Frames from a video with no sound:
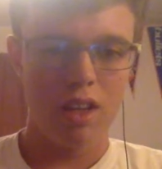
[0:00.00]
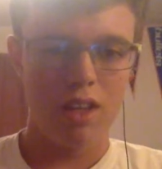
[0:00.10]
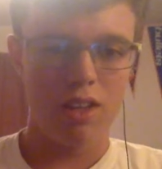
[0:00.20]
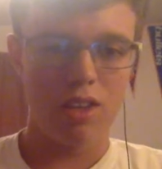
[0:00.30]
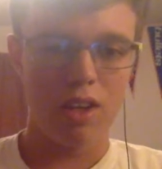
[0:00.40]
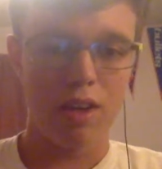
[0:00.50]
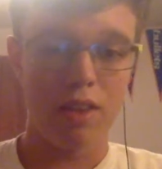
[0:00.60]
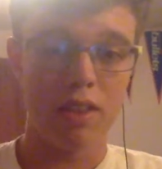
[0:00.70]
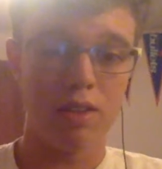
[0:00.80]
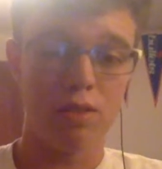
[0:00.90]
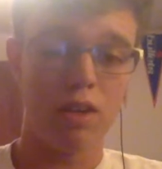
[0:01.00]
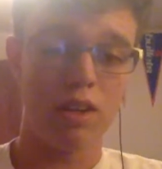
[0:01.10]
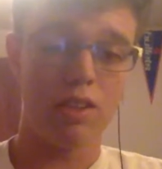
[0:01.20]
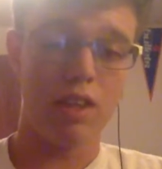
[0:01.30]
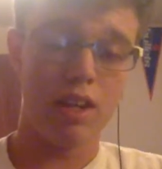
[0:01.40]
so yeah, and then
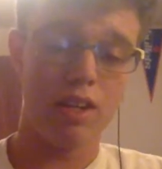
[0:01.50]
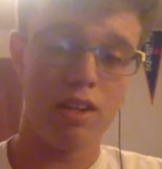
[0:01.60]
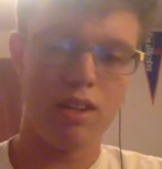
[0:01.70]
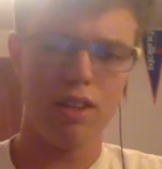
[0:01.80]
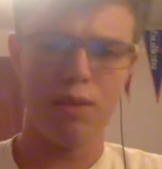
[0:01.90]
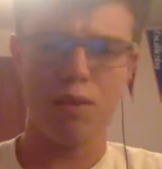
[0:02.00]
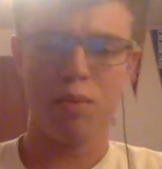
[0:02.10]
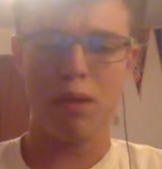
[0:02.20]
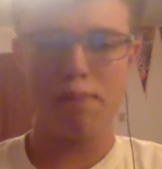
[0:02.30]
at the end, with my